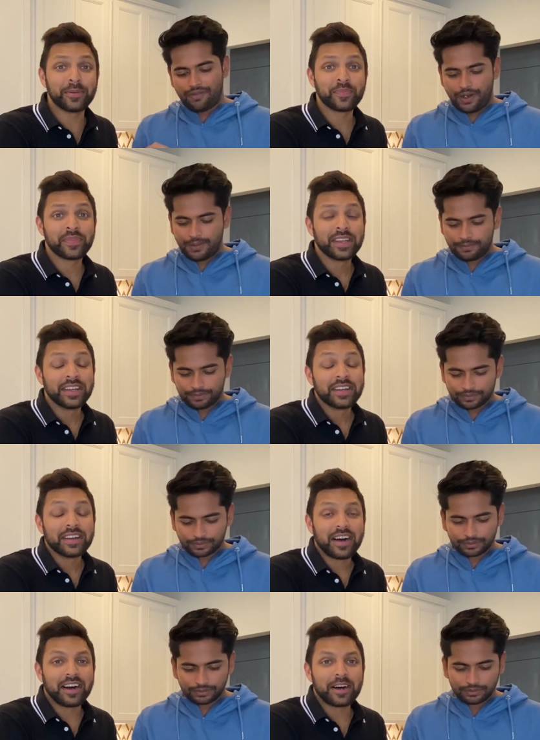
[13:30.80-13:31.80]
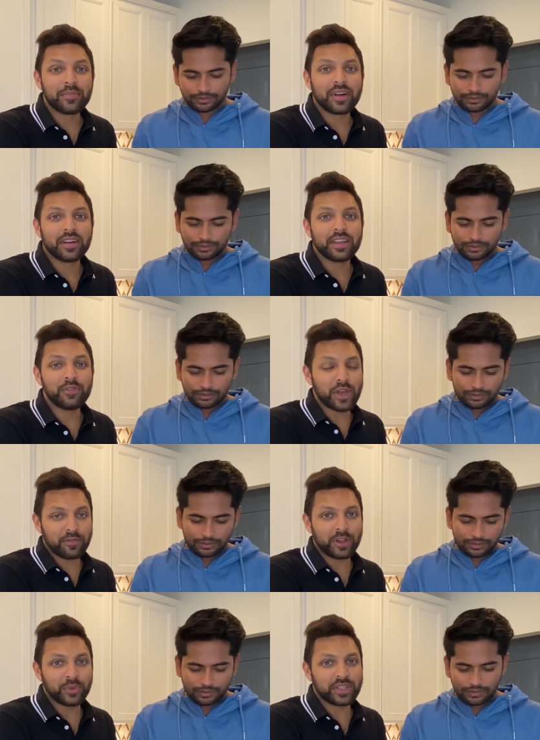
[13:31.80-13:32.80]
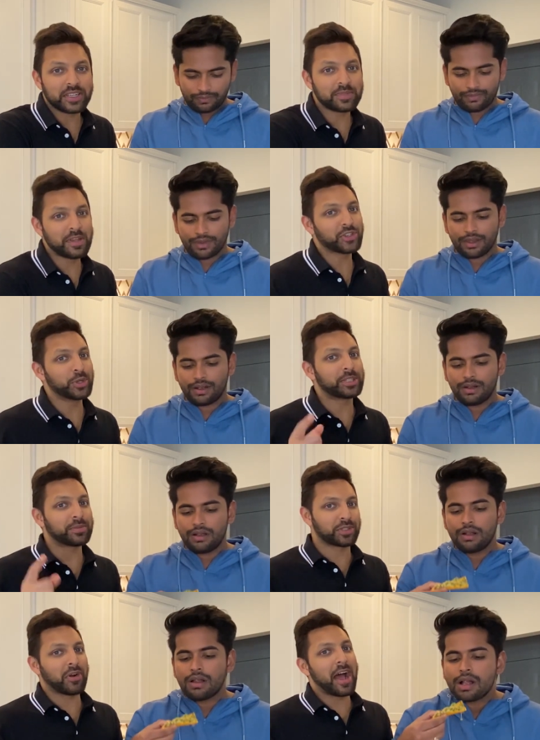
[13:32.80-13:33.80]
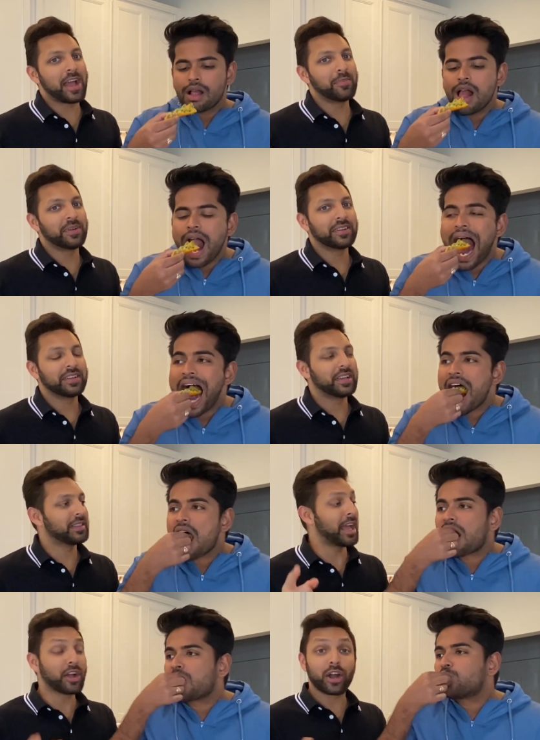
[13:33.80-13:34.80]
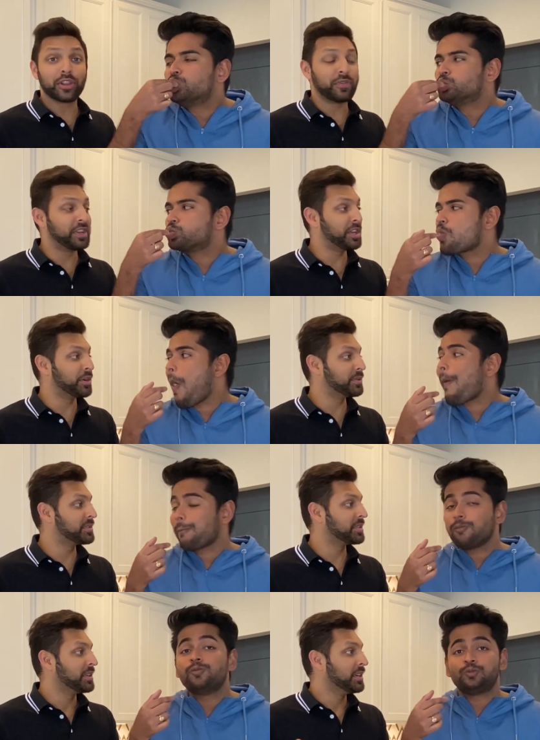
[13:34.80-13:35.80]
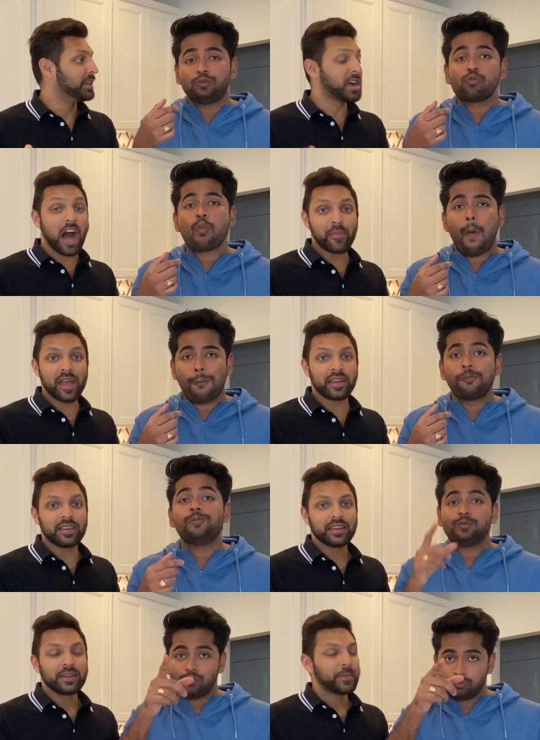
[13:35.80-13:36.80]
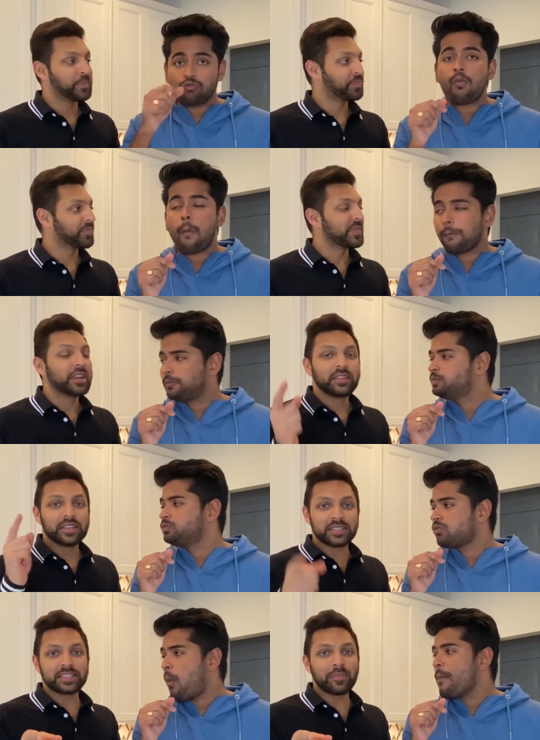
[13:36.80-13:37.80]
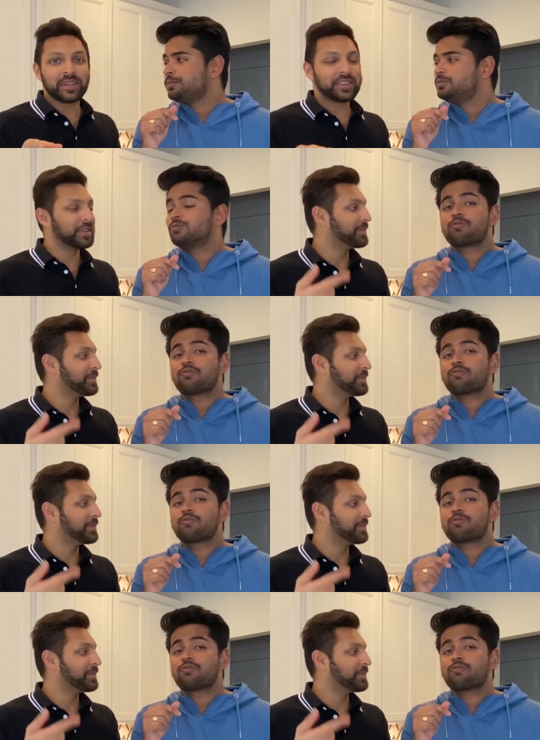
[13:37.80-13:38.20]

Speaker 1: Whatever. Um, if you had fun with us, make sure you subscribe, like our other videos, mm-hmm. comment. Mm-hmm. This is Amit,